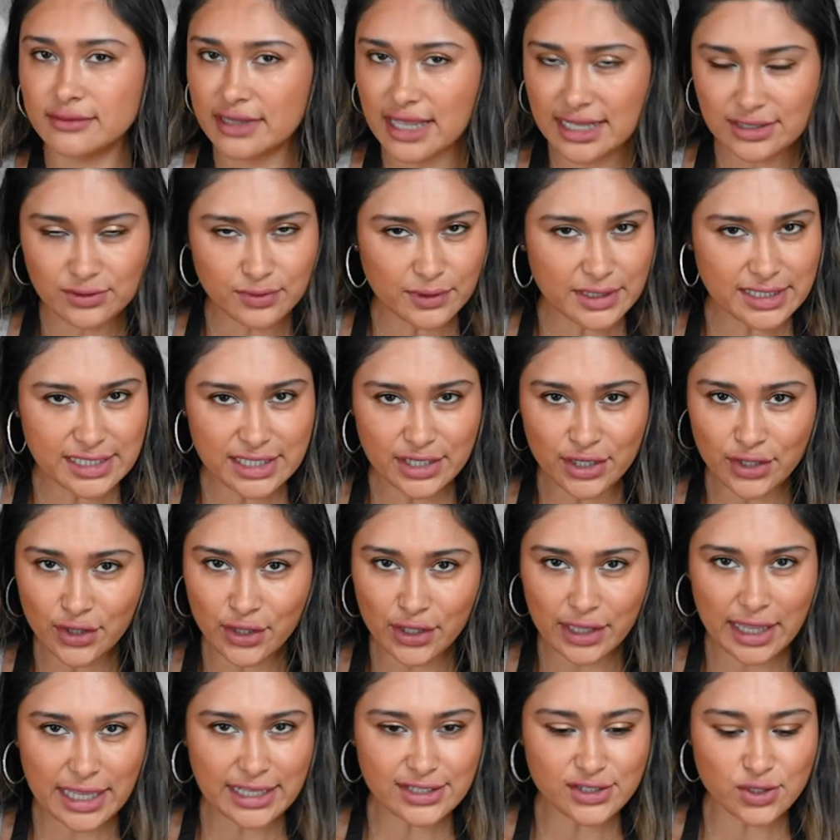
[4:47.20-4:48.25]
That's what it's gonna
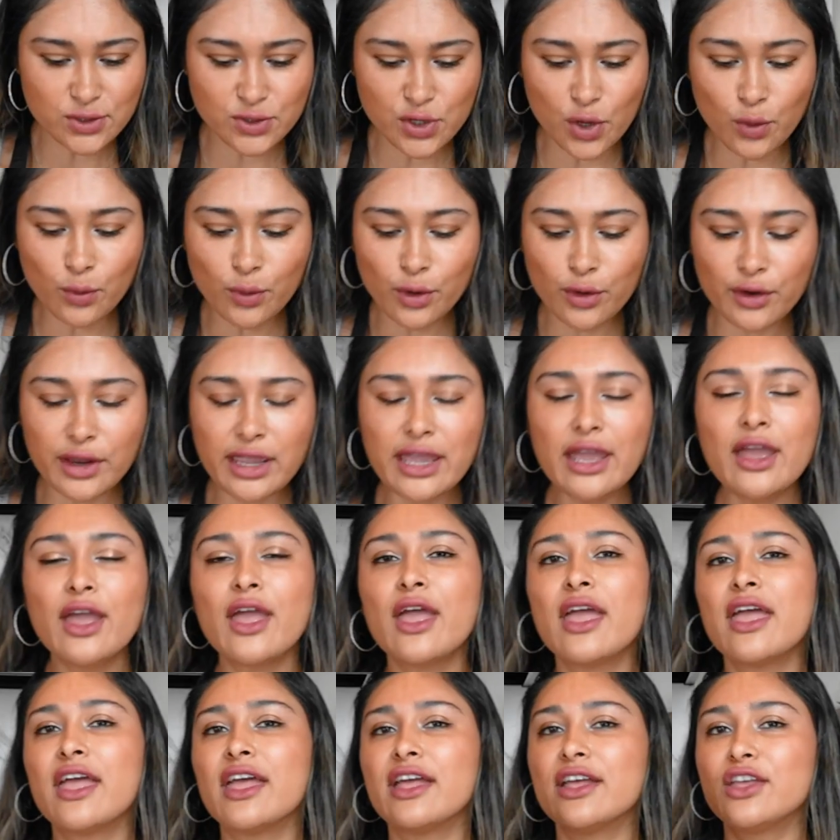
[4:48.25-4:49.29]
look like, so don't worry.
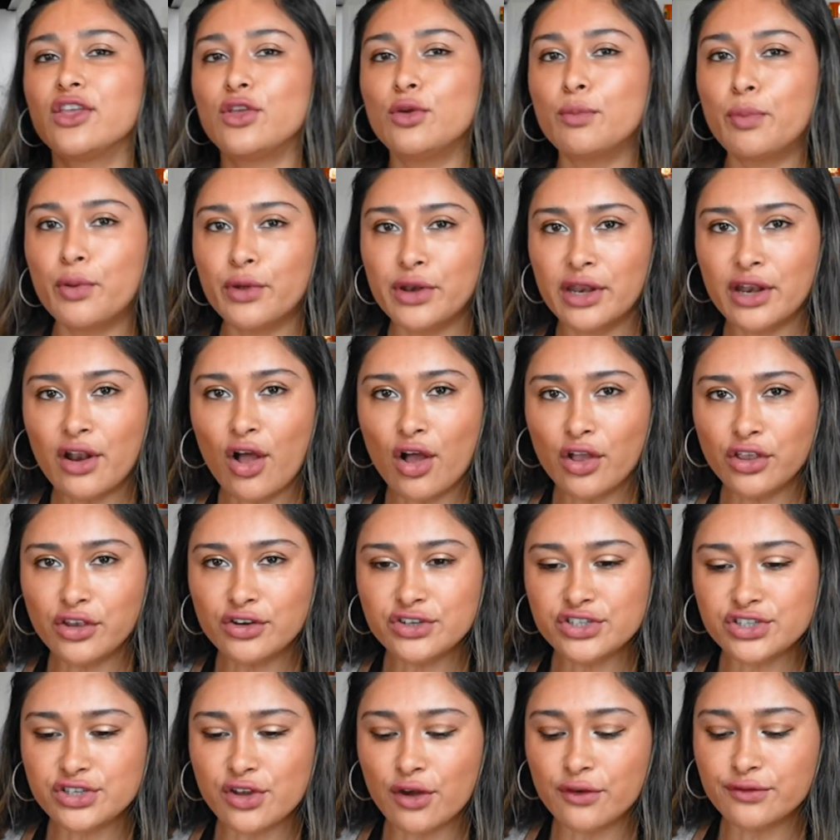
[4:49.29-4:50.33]
You put it on
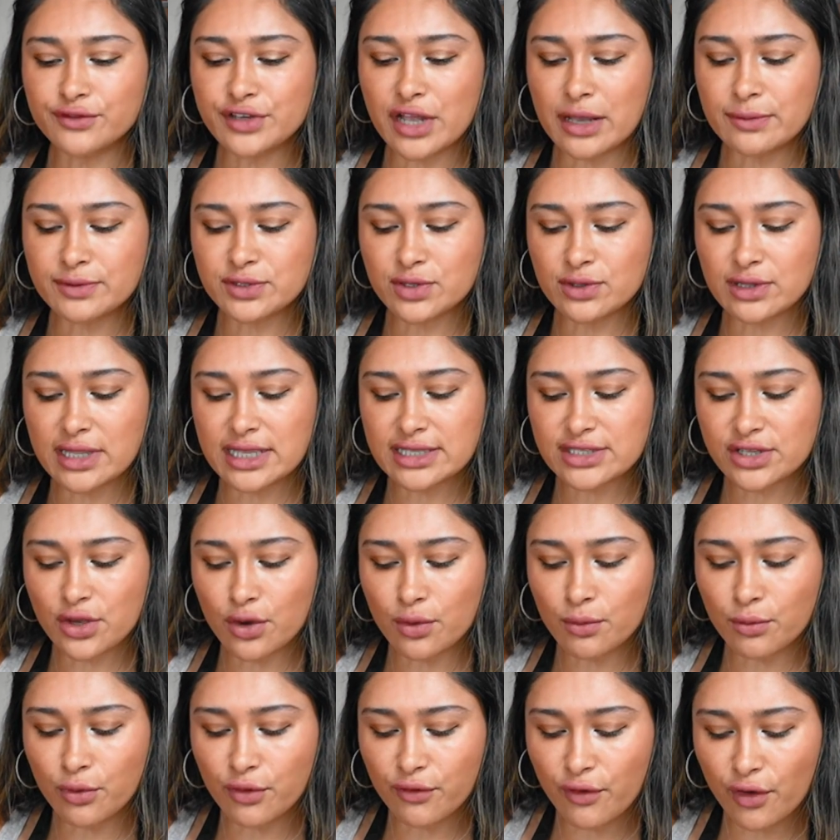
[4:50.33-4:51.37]
your stove top. So let's
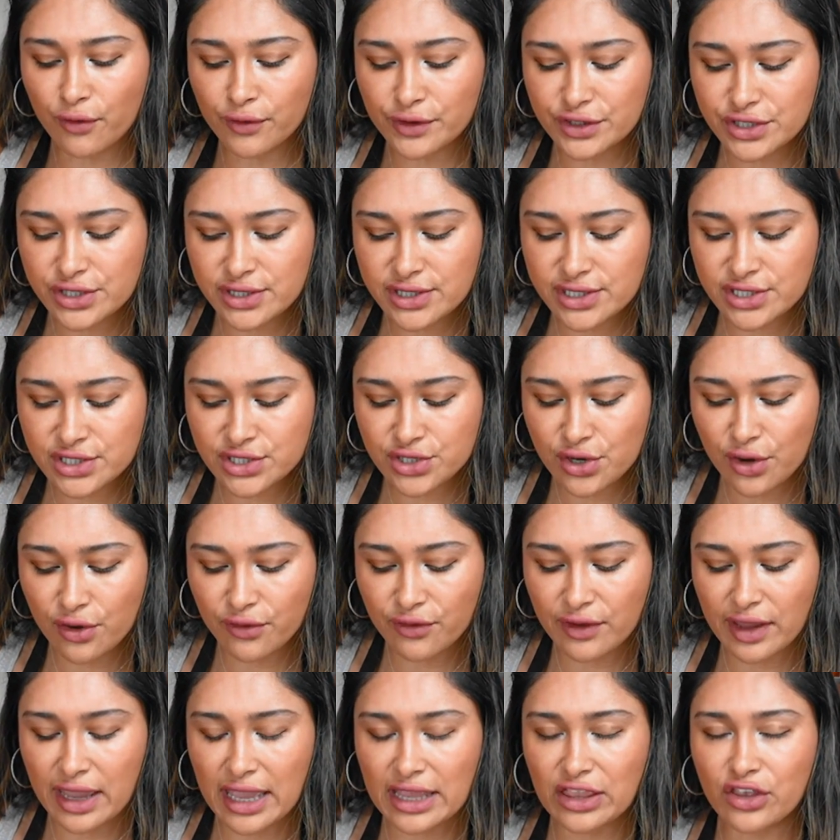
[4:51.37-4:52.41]
go move over to the
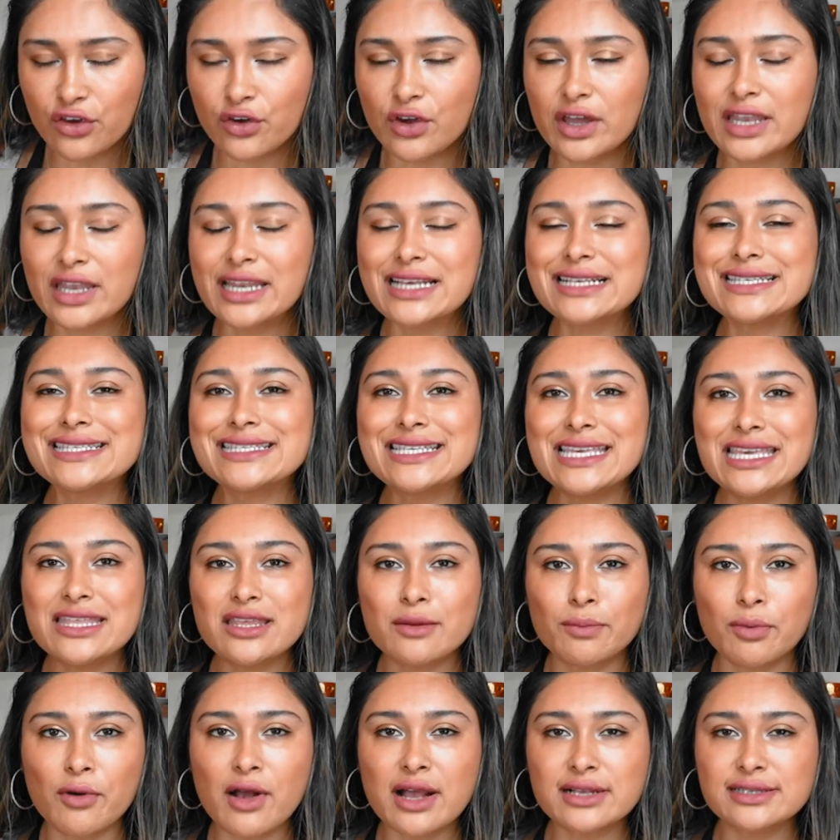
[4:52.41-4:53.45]
stove and you're gonna see
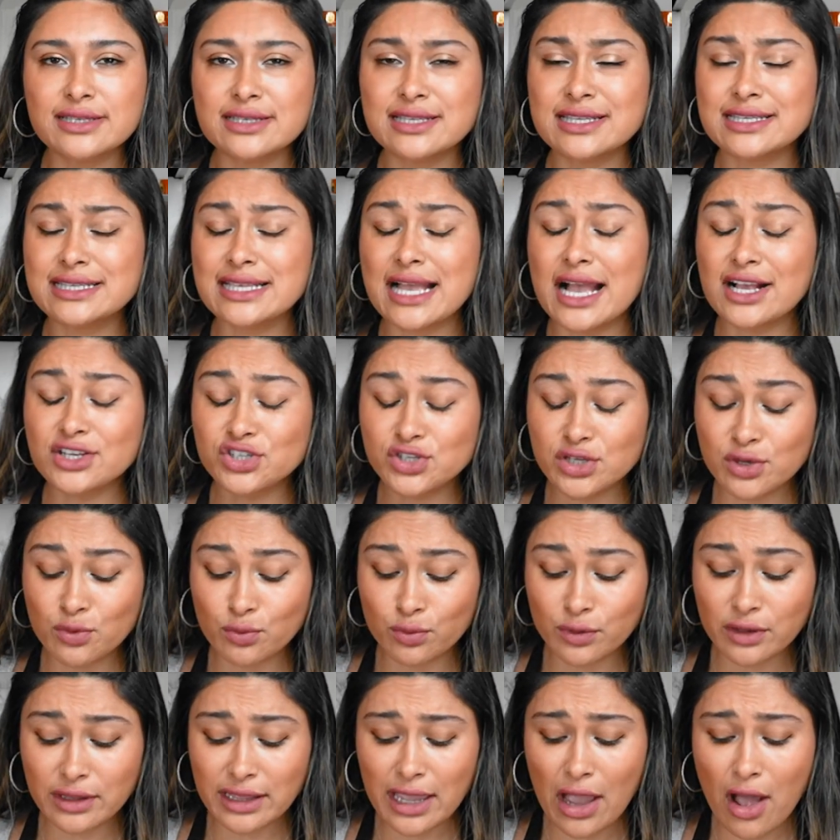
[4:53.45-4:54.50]
the process. It's actually
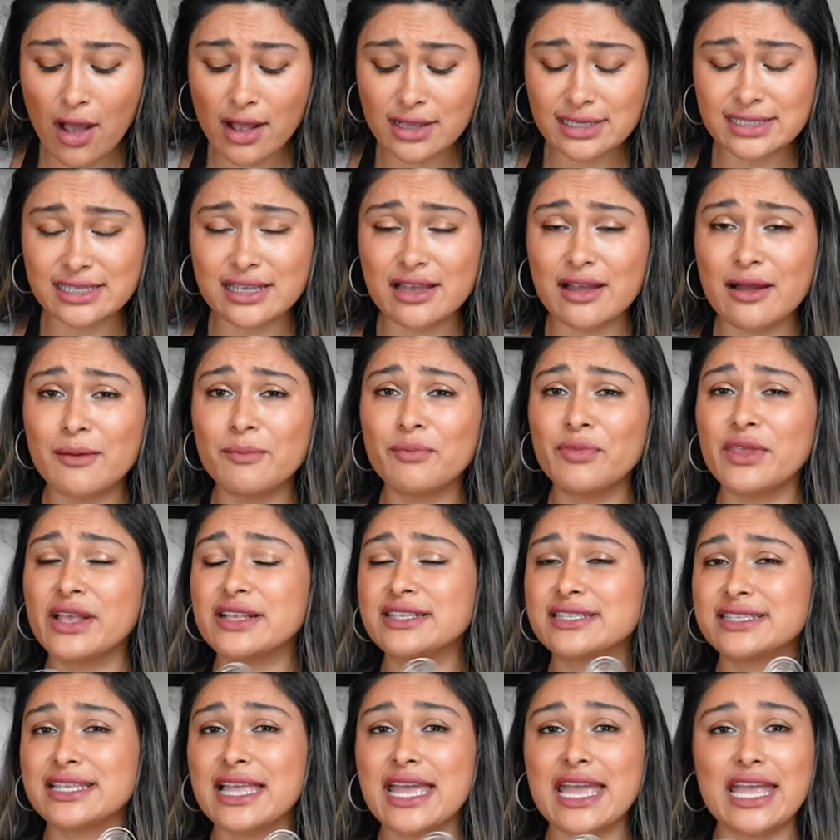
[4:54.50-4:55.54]
really awesome.
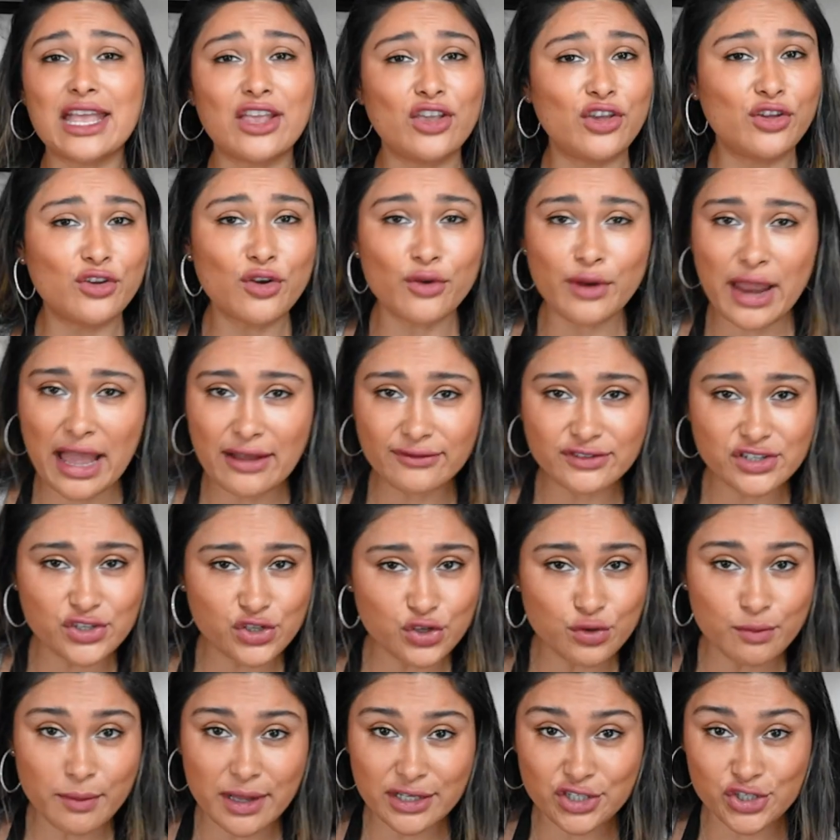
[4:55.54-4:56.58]
It's like you don't have to
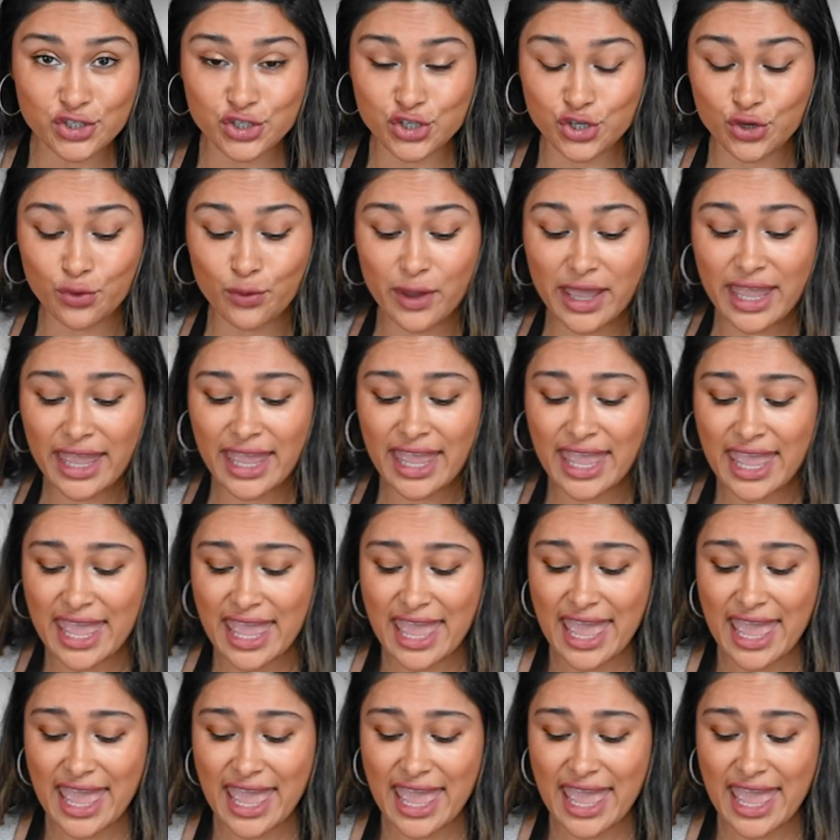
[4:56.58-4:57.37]
do much to it.